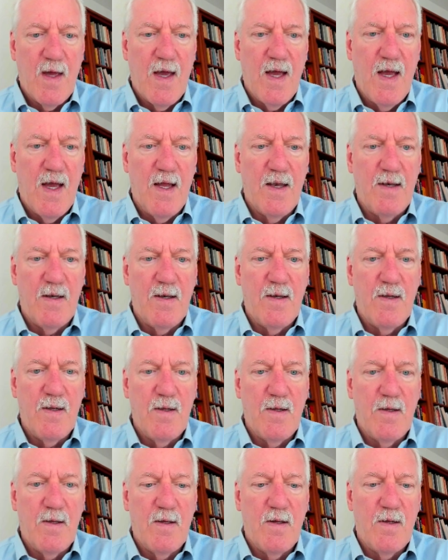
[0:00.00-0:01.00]
and
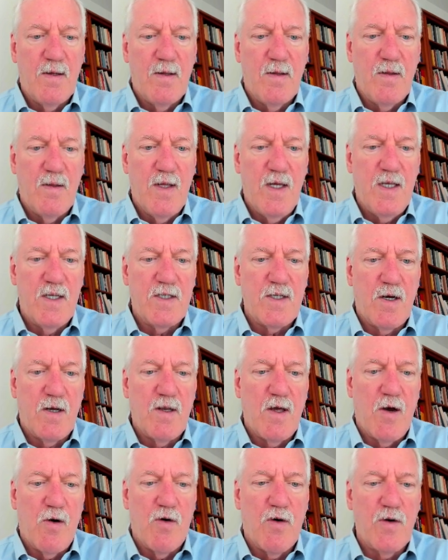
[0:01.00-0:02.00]
these are
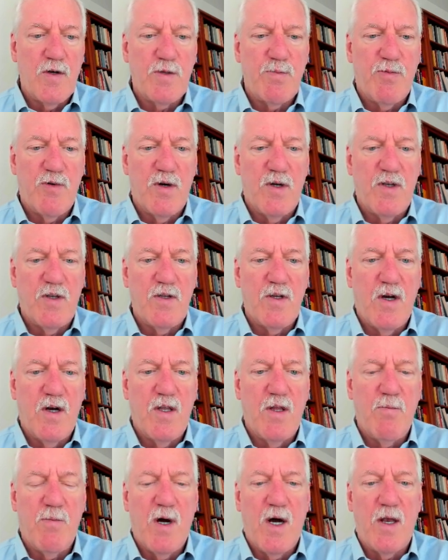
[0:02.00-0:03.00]
the orange point
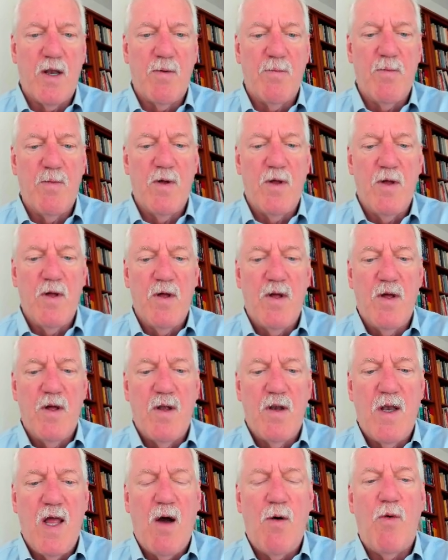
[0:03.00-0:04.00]
on the bottom.
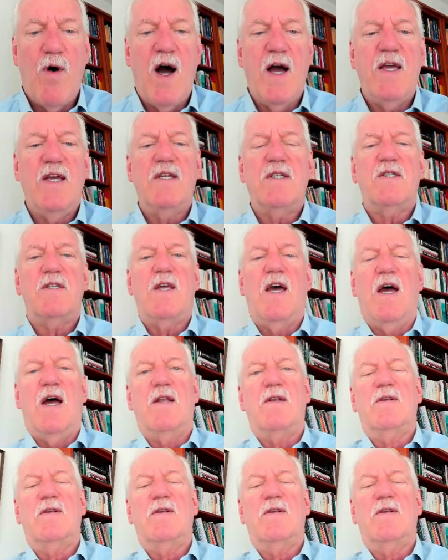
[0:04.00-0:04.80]
Now, why is that?